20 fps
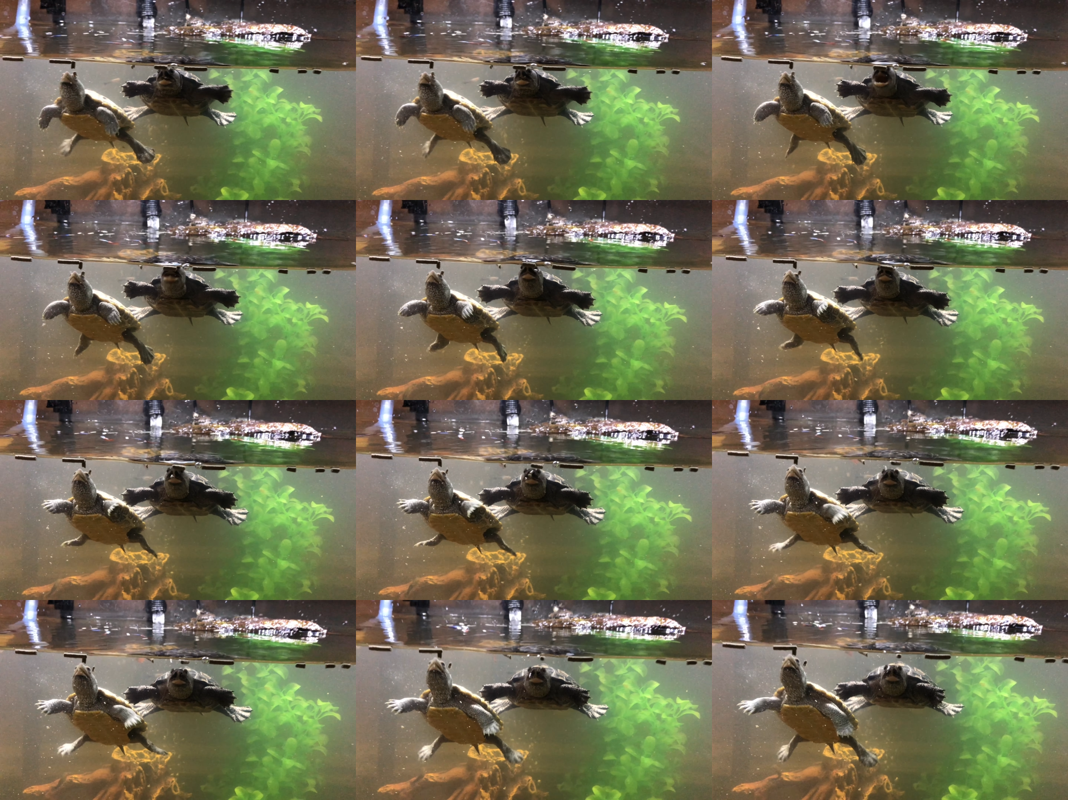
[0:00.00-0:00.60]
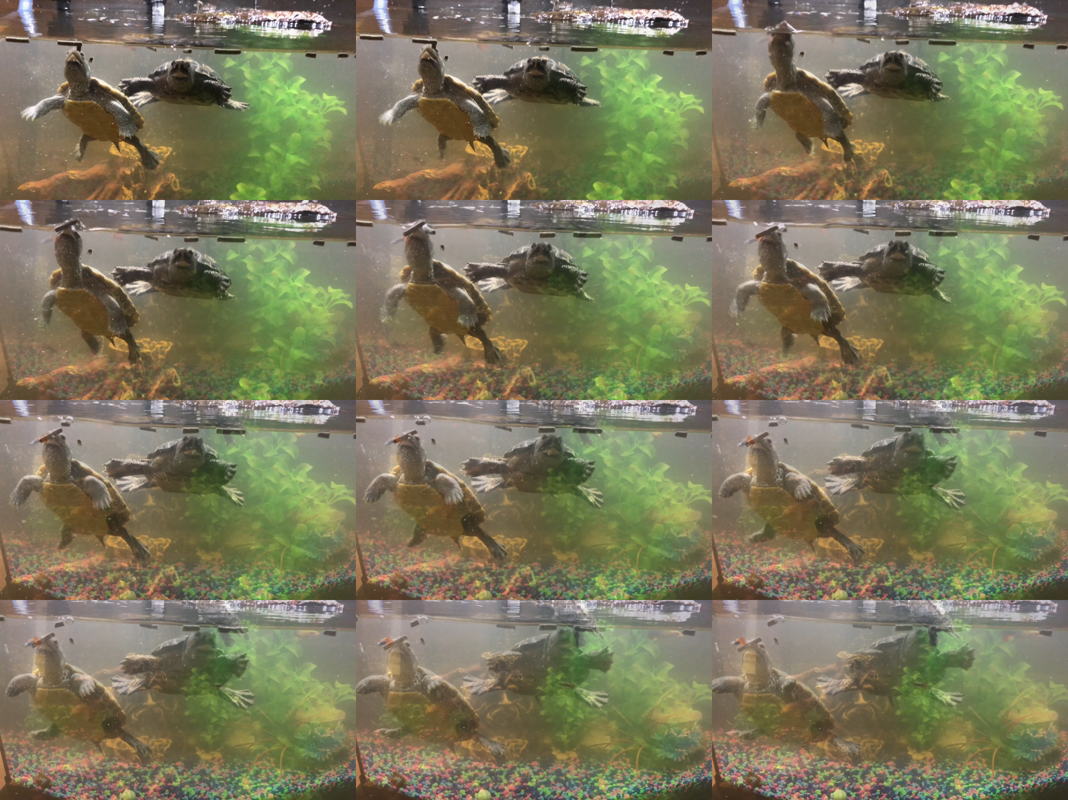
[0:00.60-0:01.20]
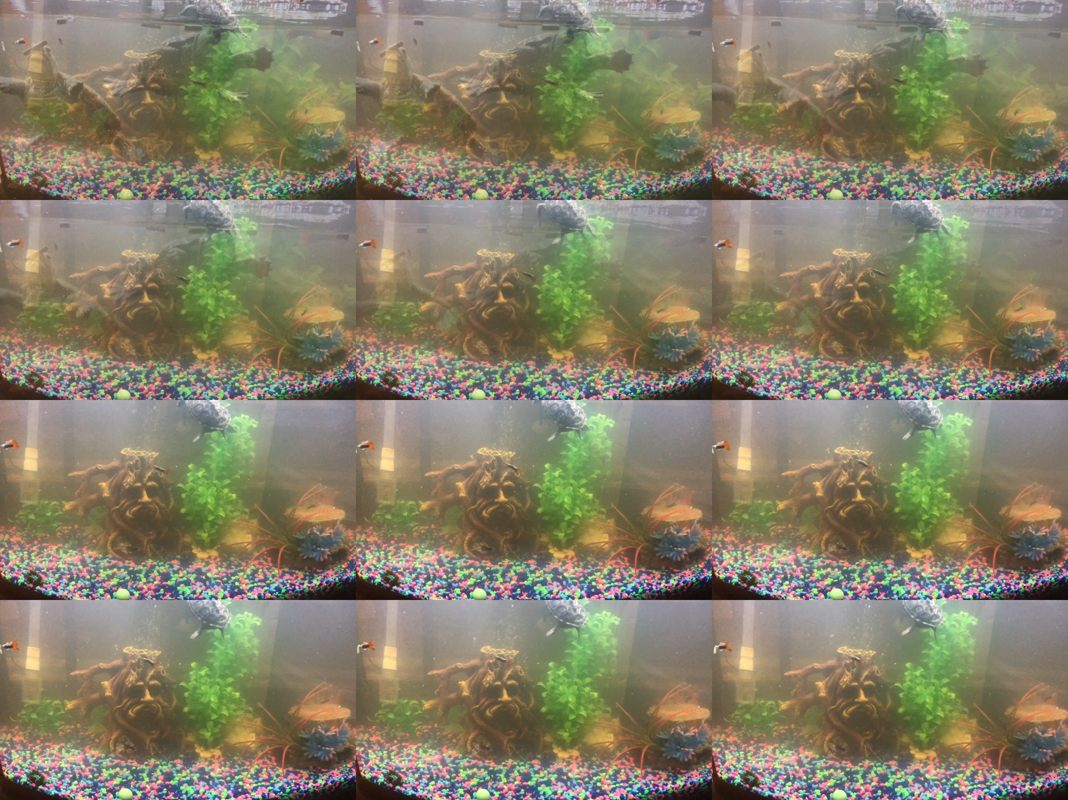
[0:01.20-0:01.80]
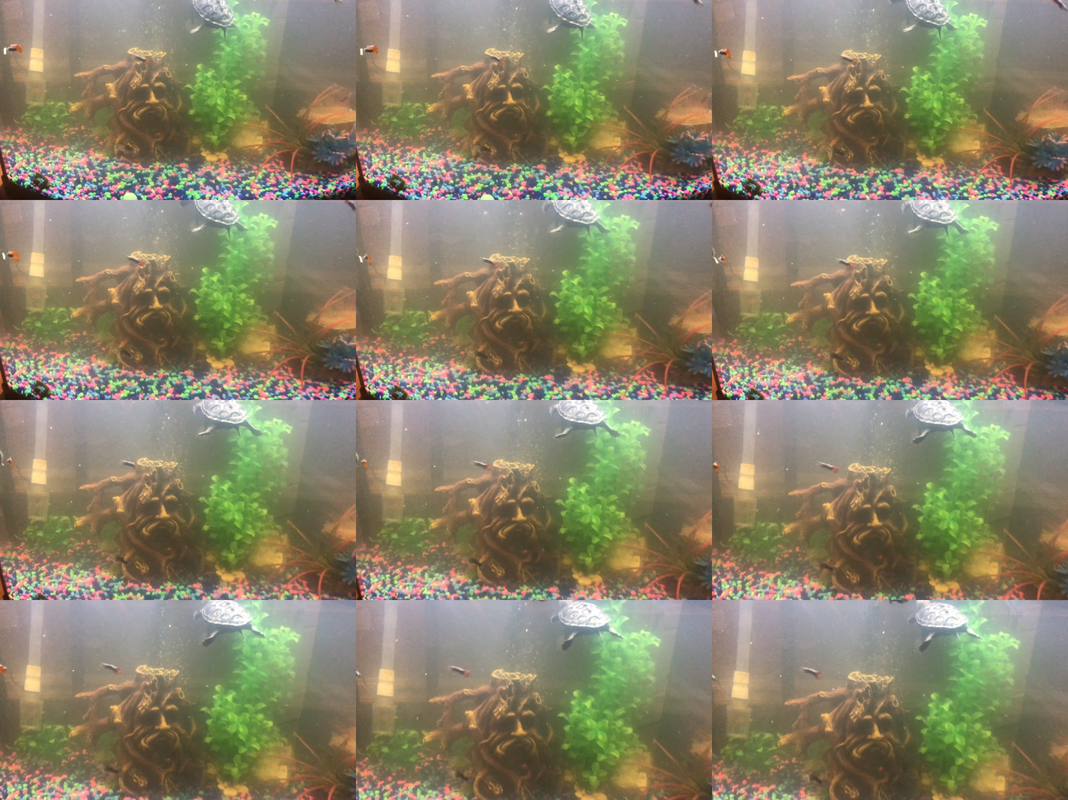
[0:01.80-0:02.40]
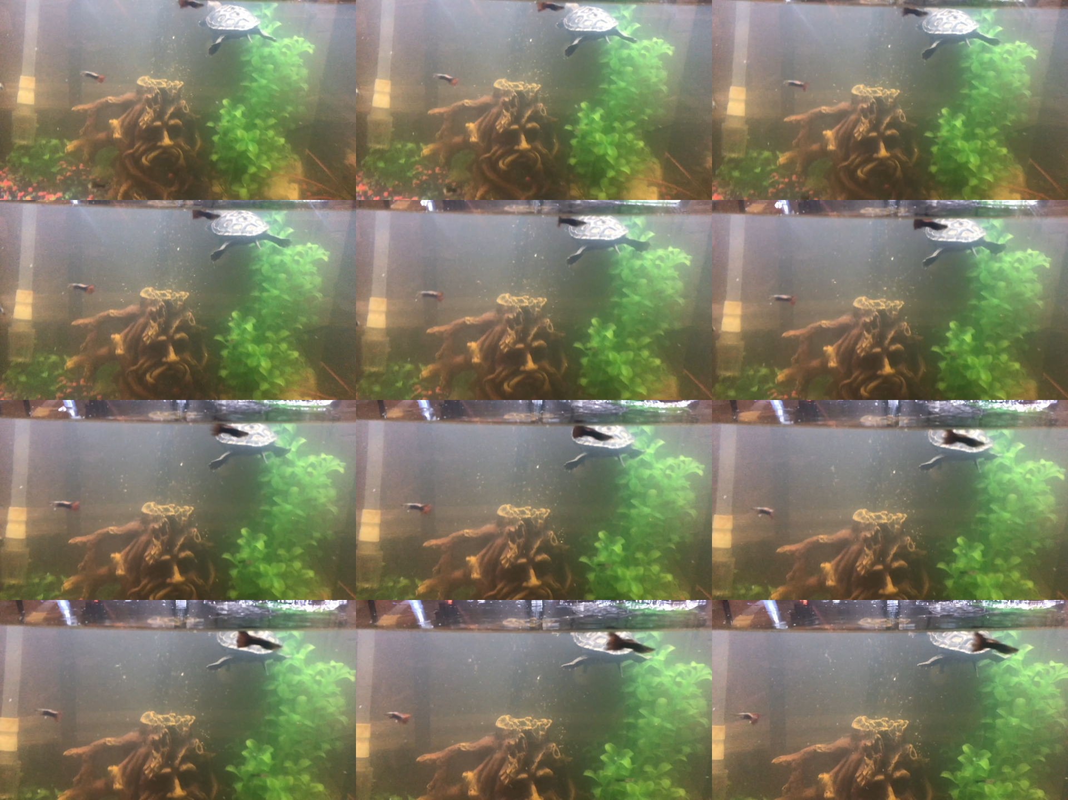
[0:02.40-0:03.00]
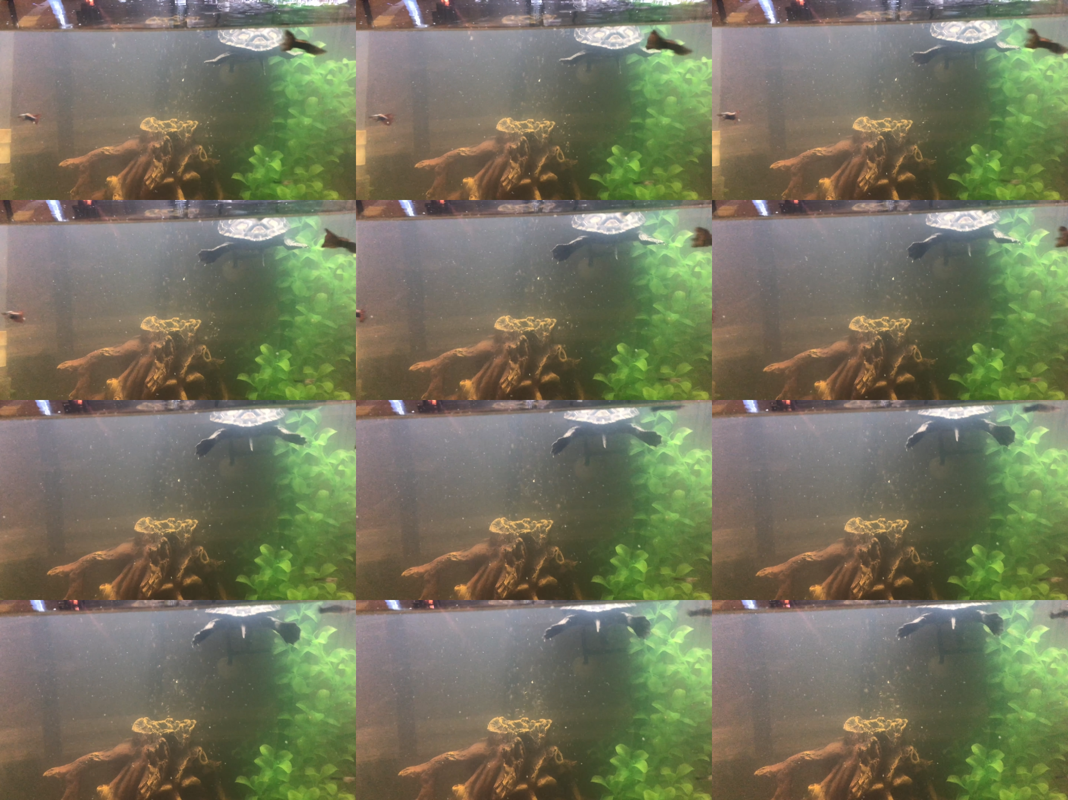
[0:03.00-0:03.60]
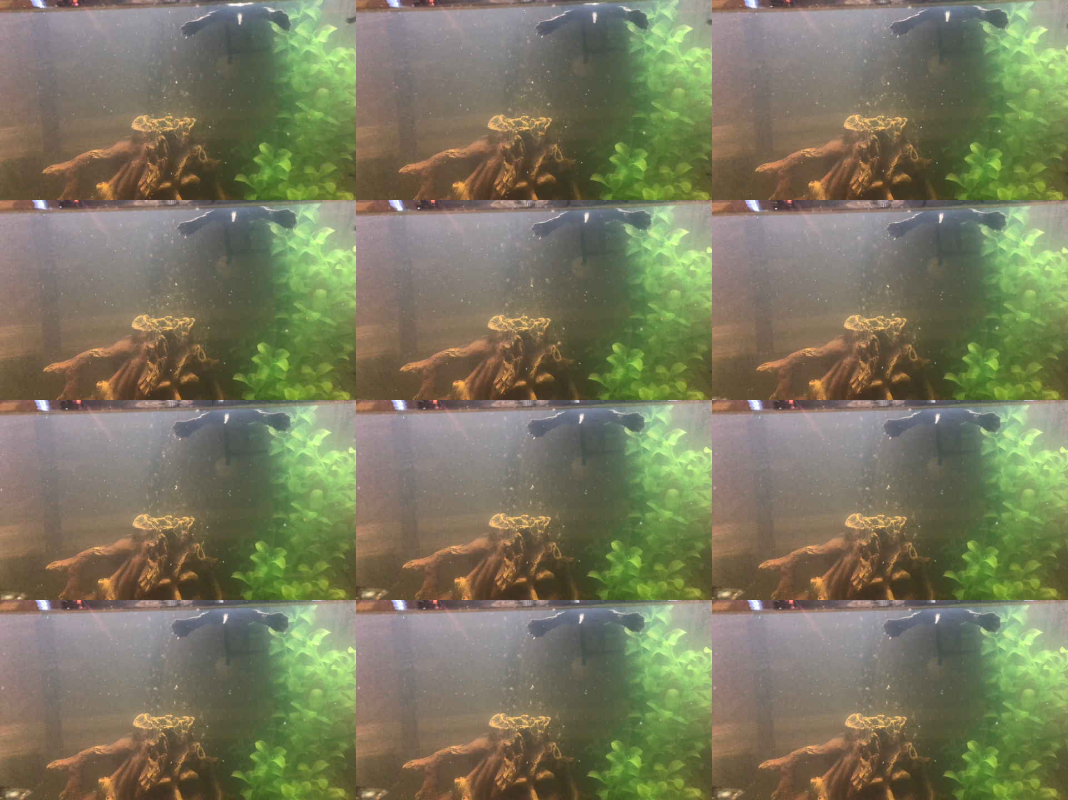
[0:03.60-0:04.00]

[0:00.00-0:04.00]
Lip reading: [unreadable: no face in view]